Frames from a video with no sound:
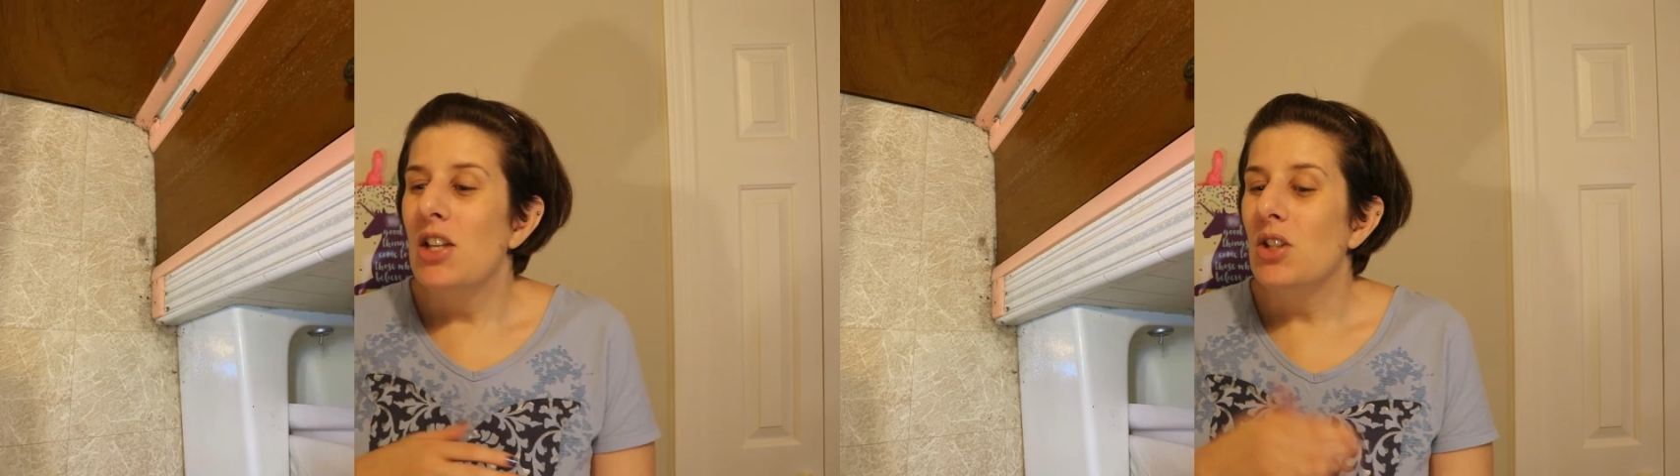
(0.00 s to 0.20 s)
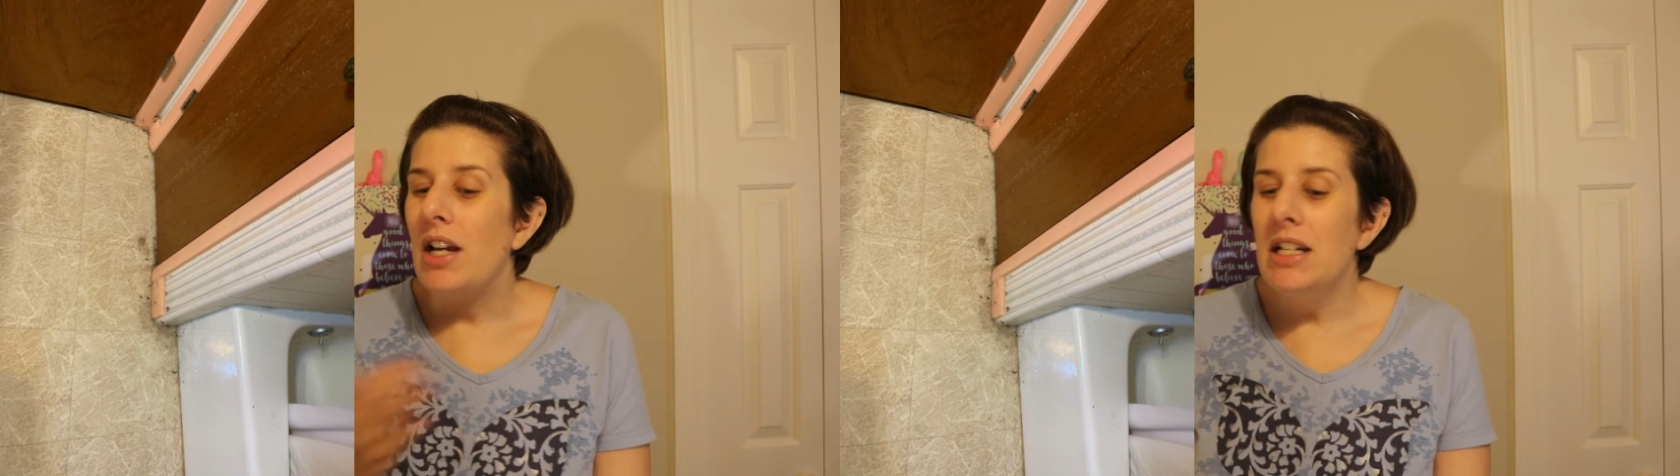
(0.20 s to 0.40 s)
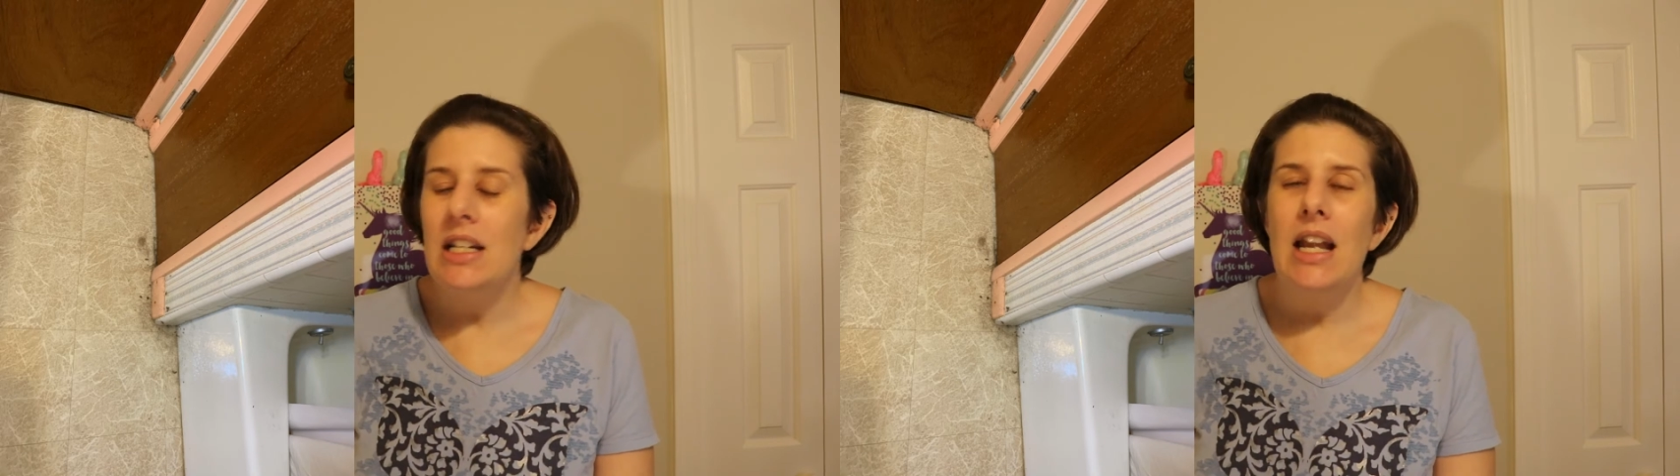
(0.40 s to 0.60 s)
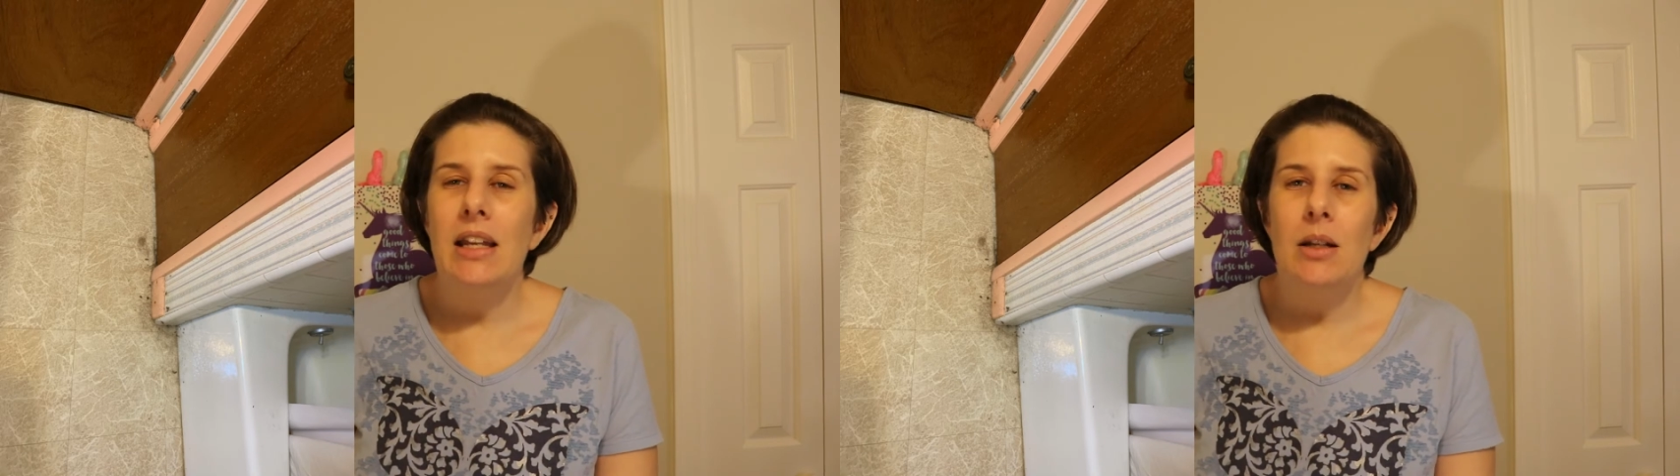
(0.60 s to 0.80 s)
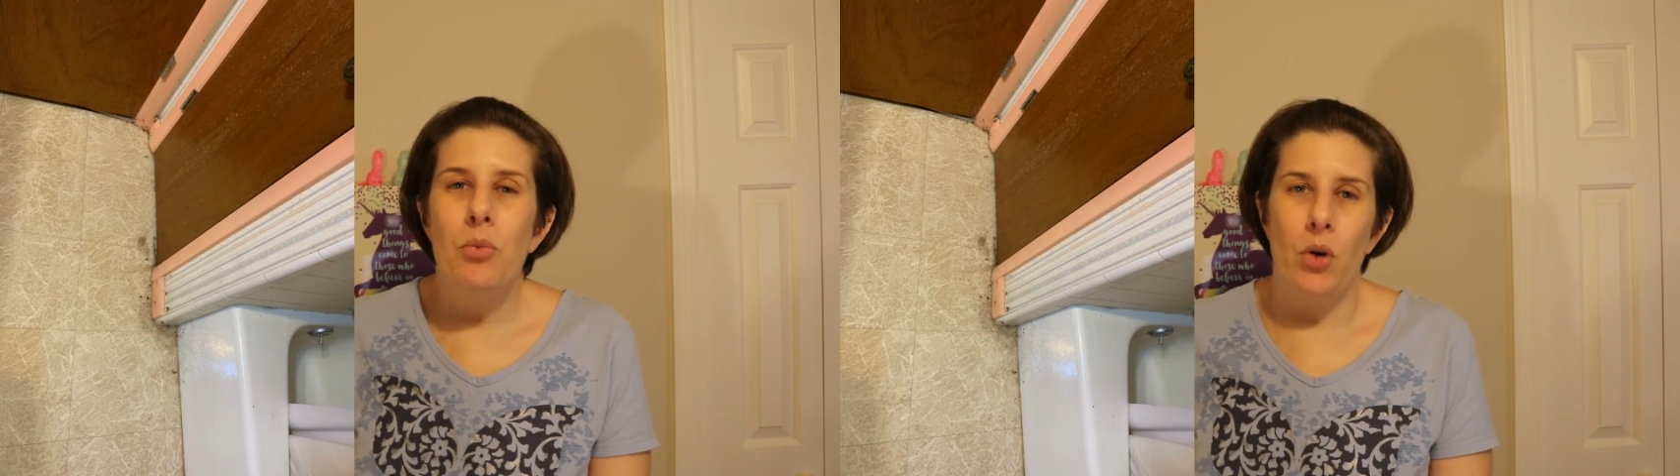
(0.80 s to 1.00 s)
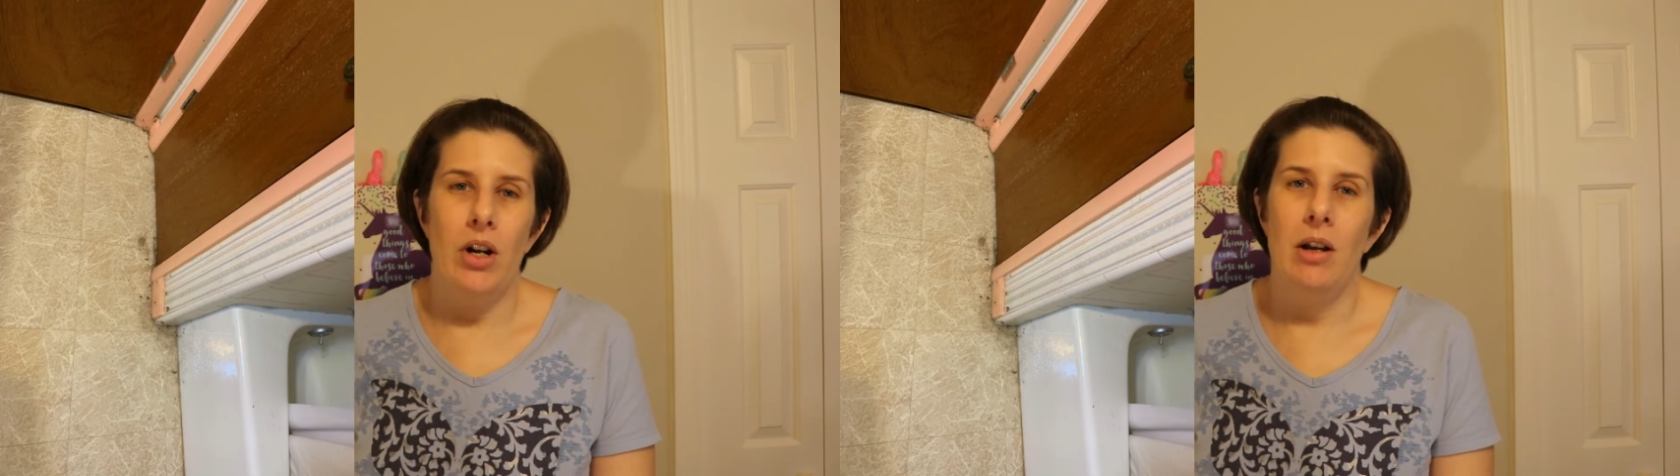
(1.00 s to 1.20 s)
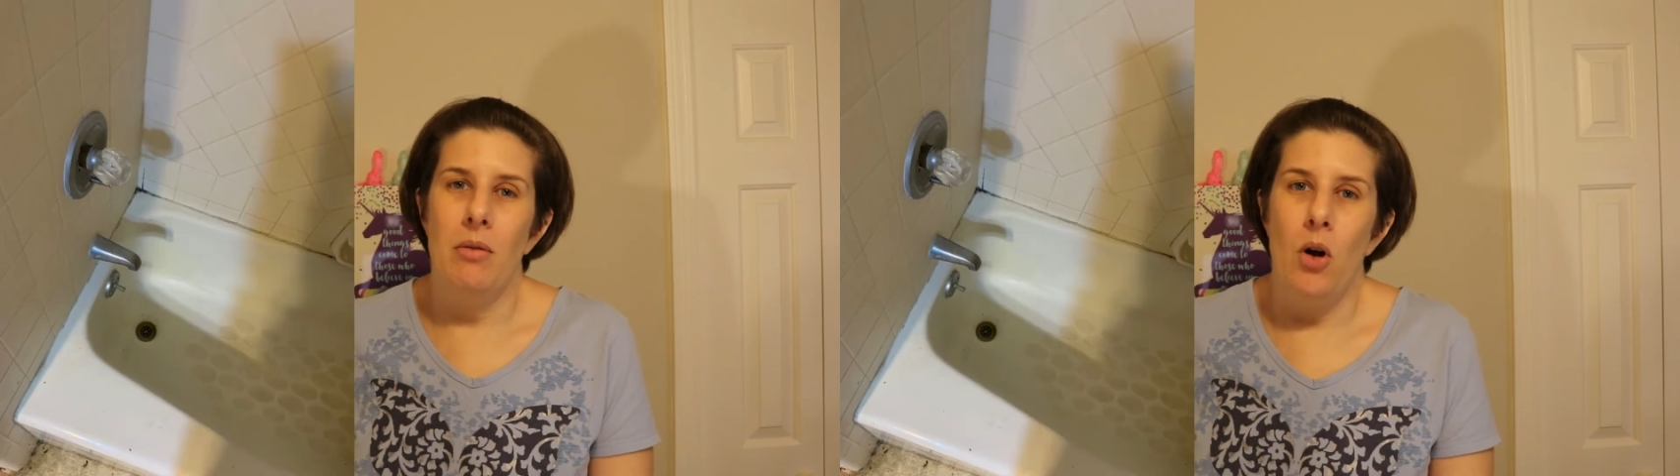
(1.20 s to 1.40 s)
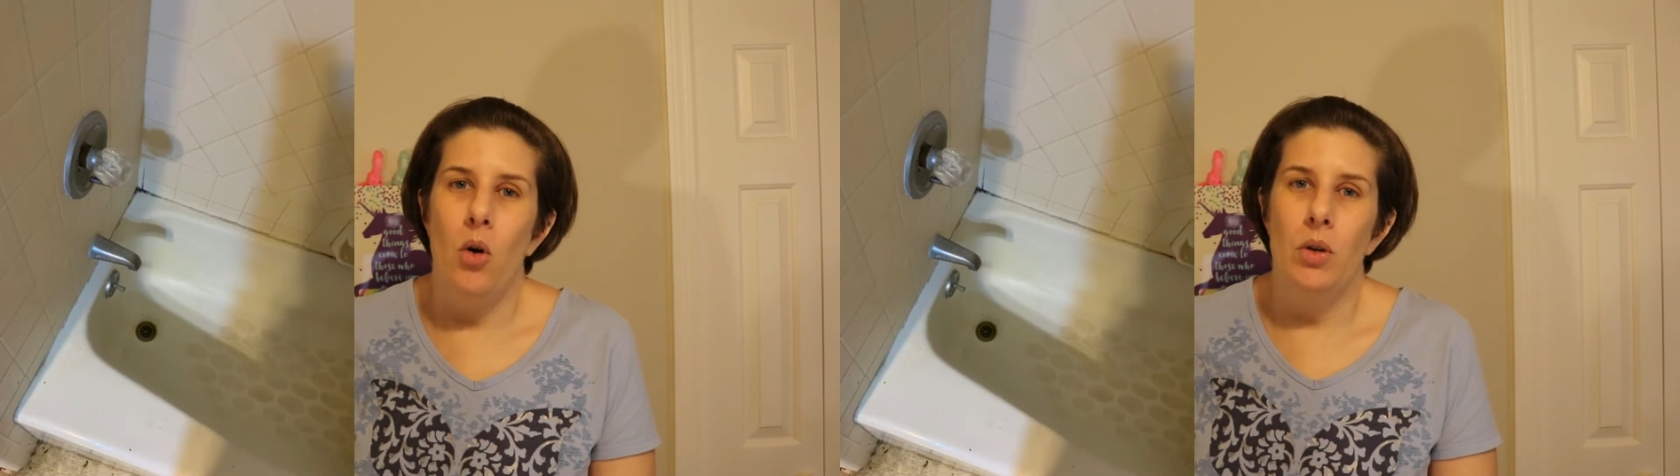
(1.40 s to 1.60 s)
So I didn't end up
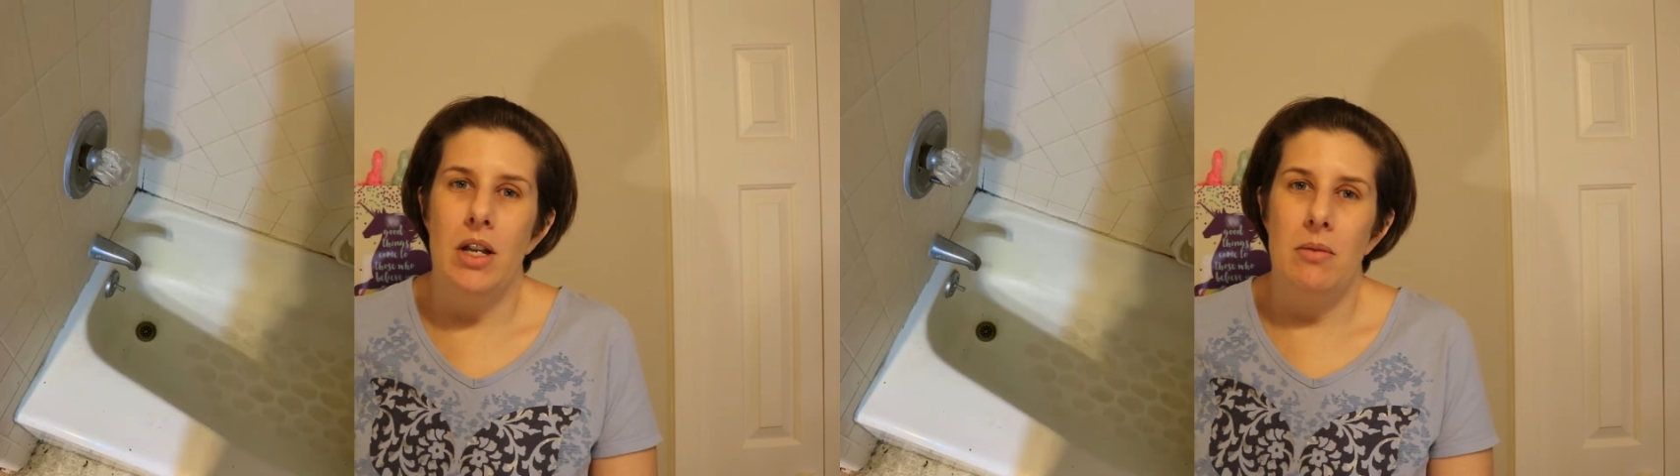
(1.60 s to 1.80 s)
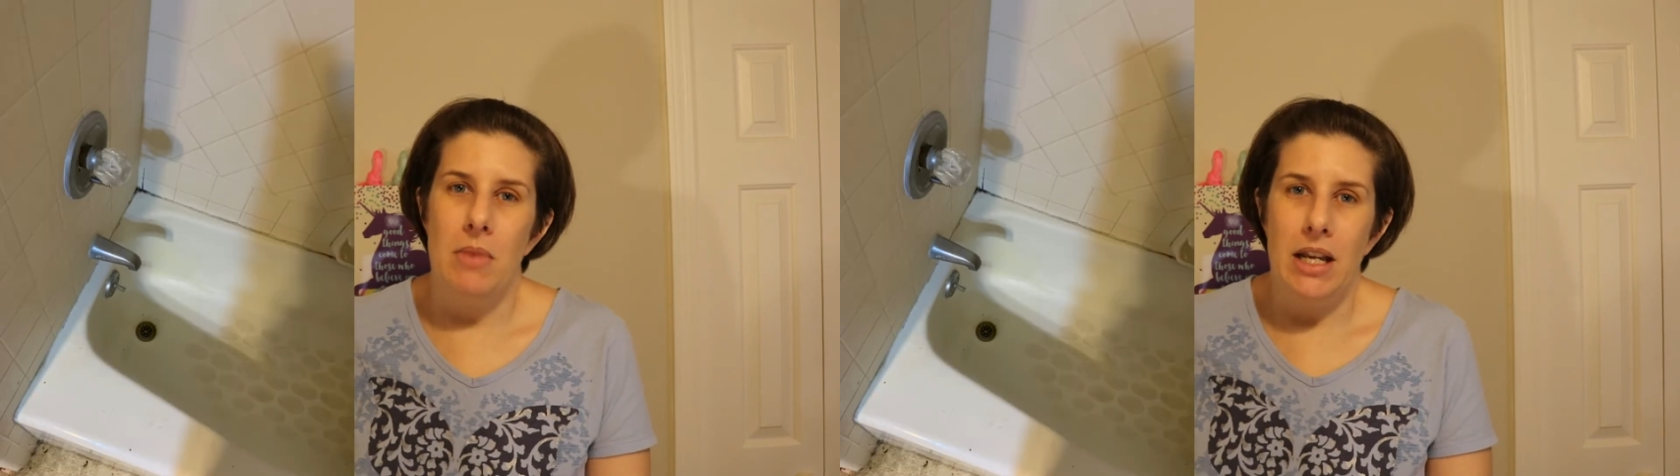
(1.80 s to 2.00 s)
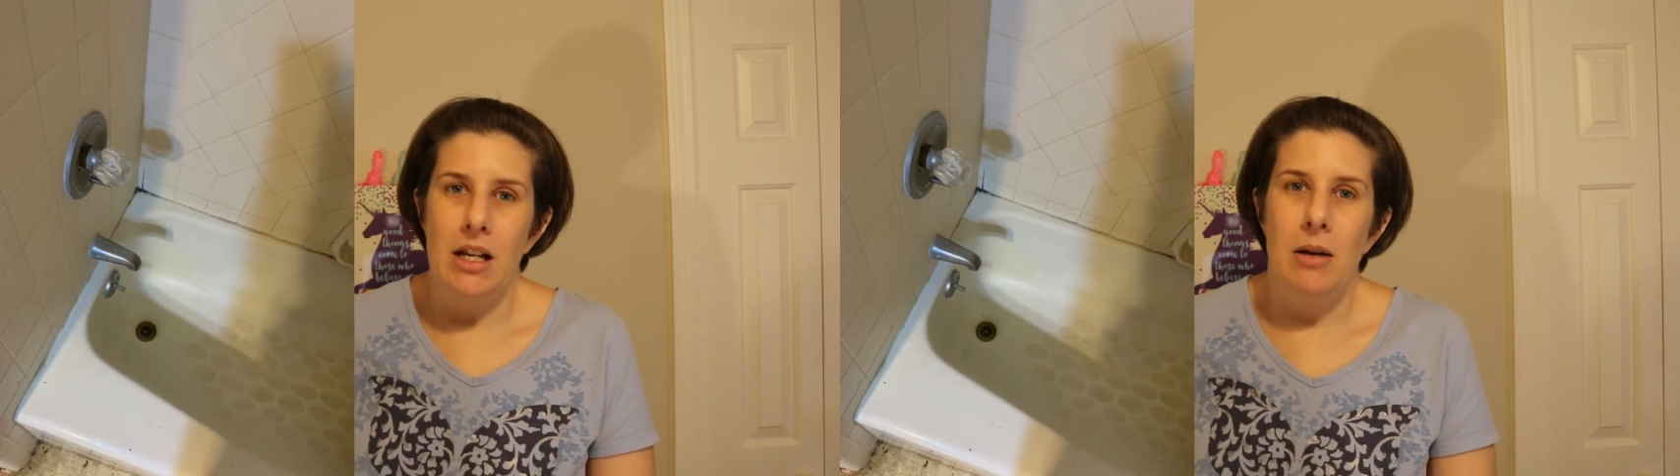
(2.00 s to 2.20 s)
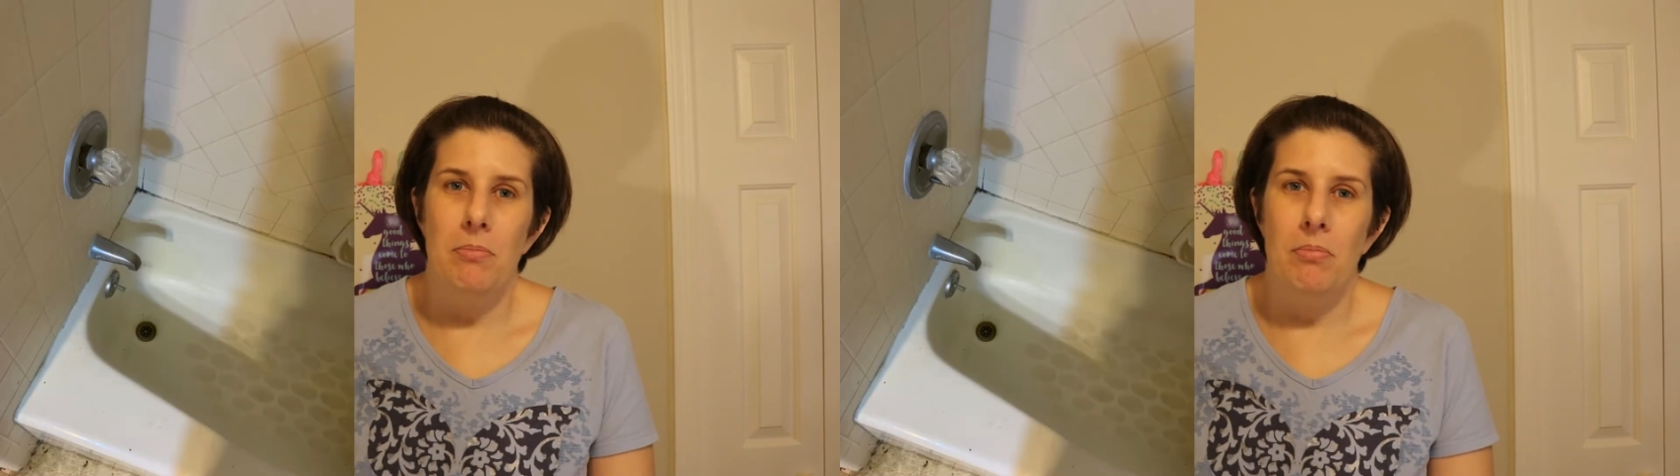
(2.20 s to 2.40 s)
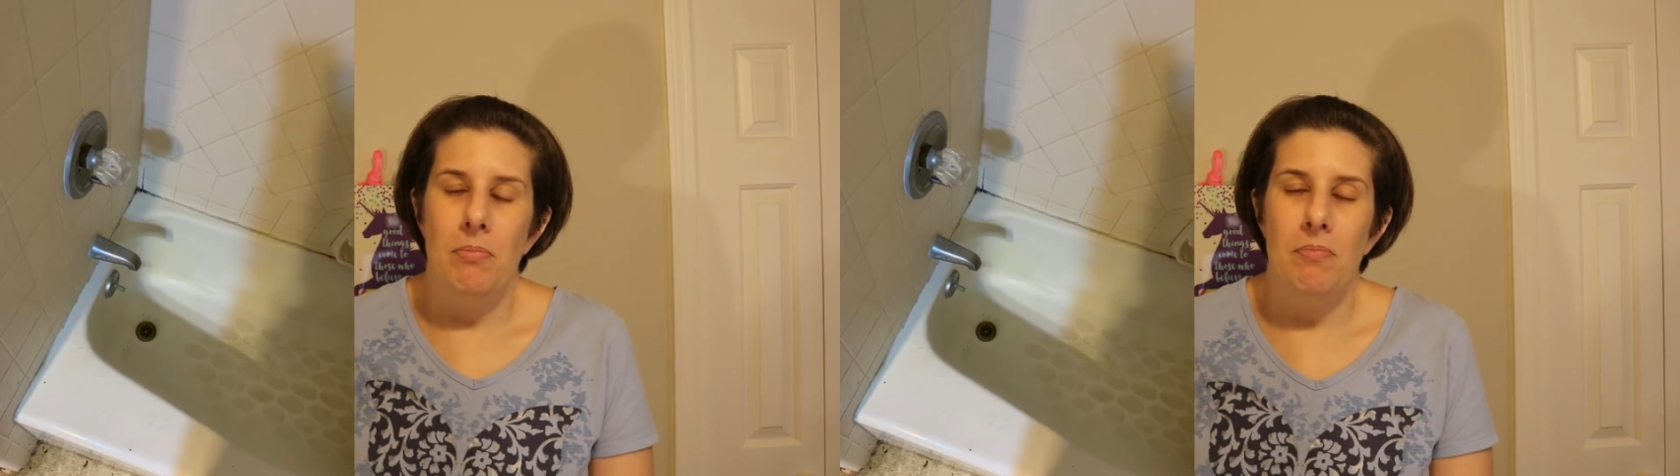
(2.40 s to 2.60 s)
wearing a whole lot of makeup